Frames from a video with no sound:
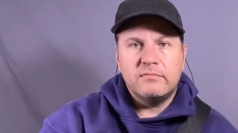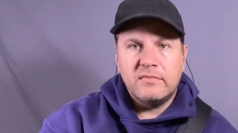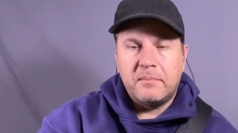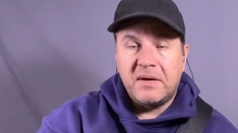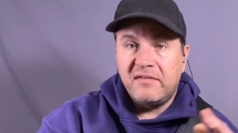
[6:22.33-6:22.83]

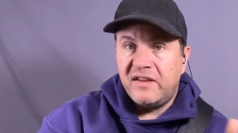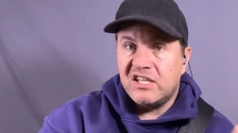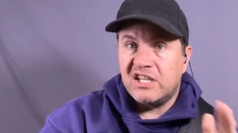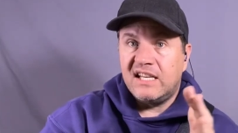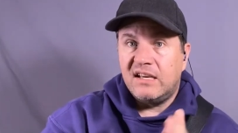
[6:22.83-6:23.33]
But
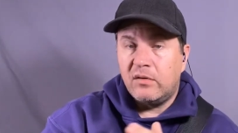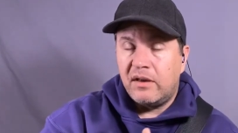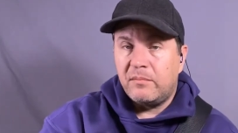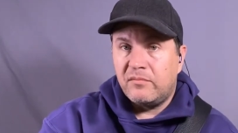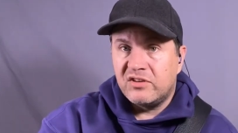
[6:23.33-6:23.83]
eventually
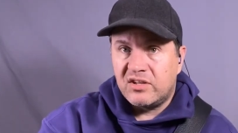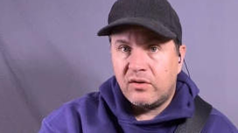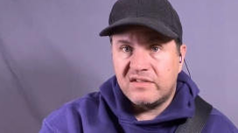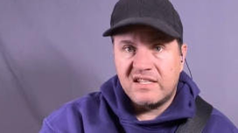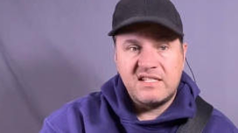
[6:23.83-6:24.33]
it
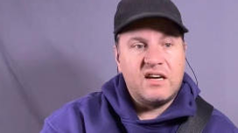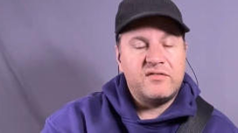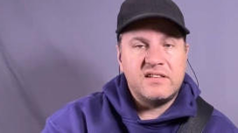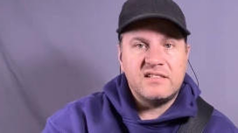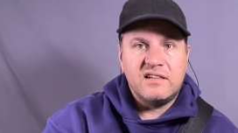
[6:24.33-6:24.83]
resolves
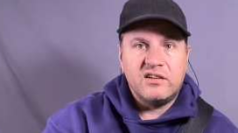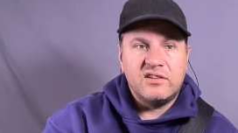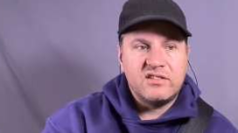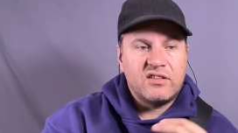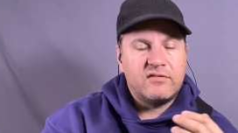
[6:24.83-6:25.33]
itself, doesn't it?
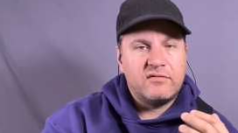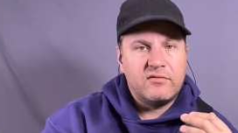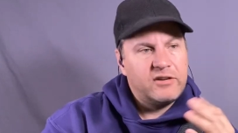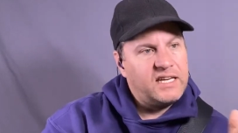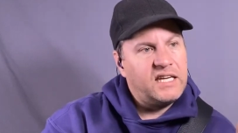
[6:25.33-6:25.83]
Because
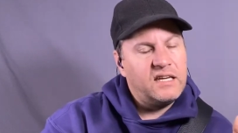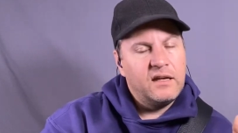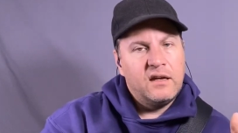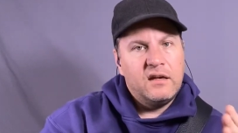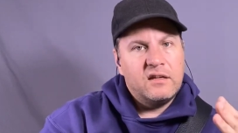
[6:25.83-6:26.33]
3
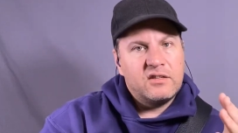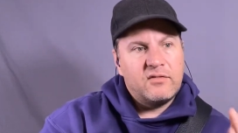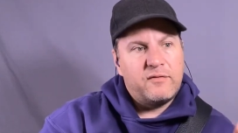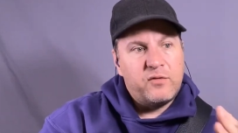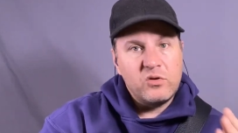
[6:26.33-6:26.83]

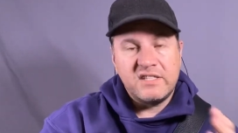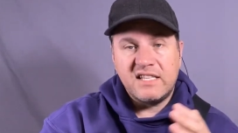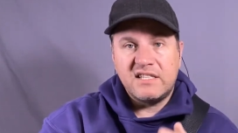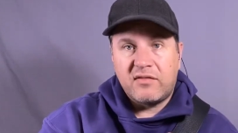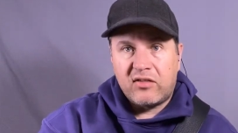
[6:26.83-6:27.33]
4
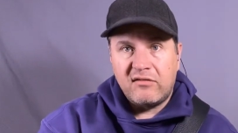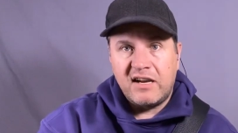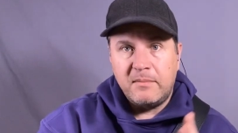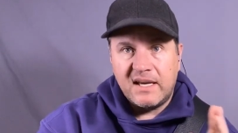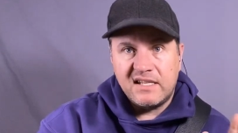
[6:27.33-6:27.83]
sets of
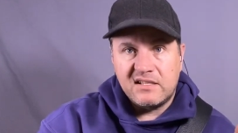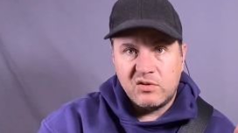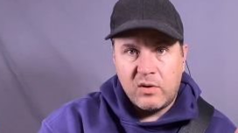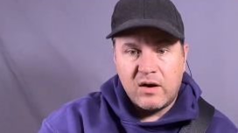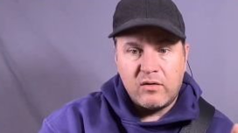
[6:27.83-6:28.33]
3 makes
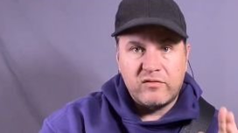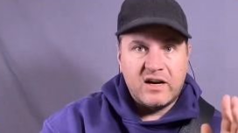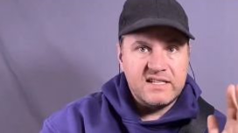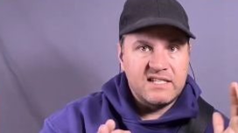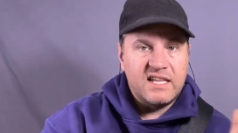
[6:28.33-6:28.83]
12,
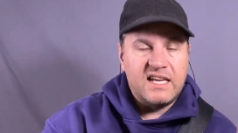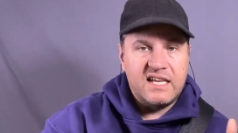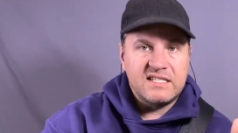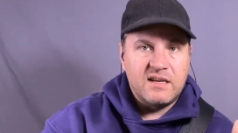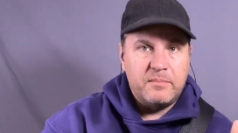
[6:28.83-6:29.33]
right? So that
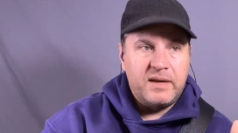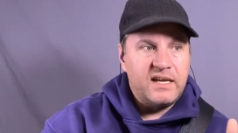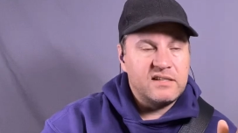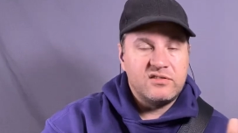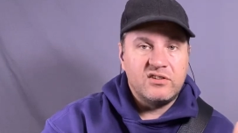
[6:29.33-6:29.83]
ends up
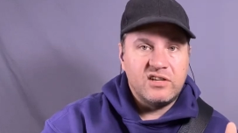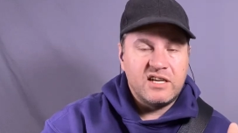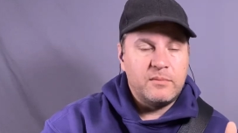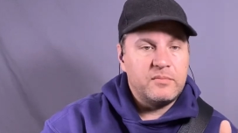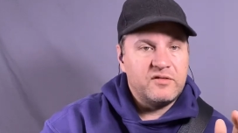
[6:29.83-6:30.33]
being a certain
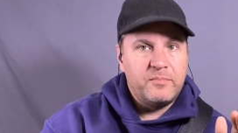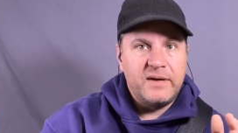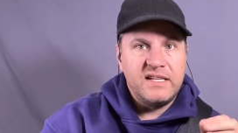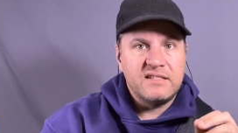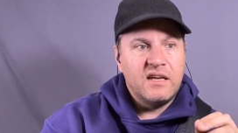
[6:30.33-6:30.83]
number of
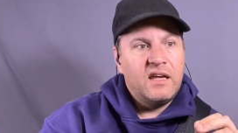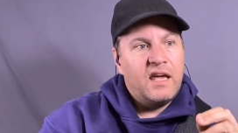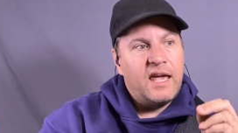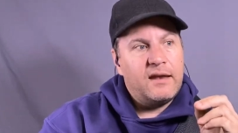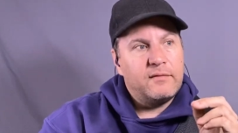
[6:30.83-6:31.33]
beats,
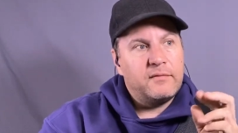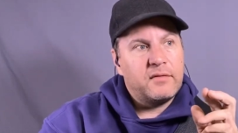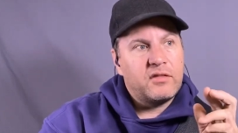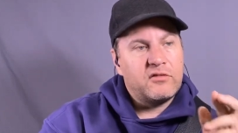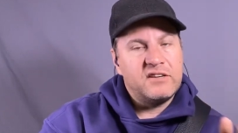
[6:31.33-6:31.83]
and
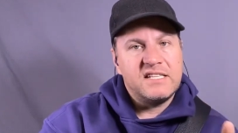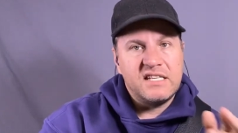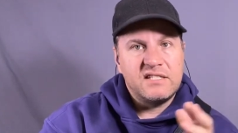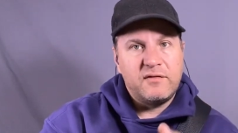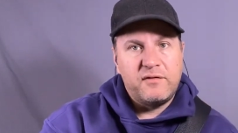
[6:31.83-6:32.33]
3
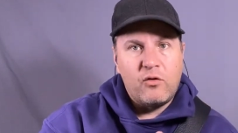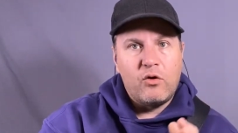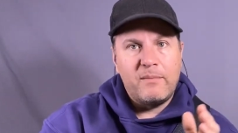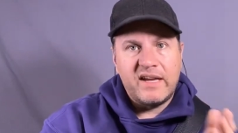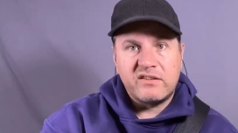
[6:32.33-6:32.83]
sets of
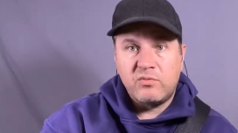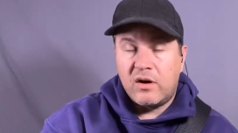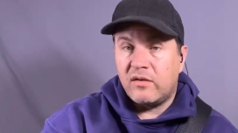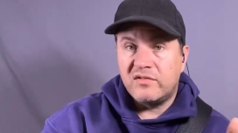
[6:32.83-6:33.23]
4 make 12.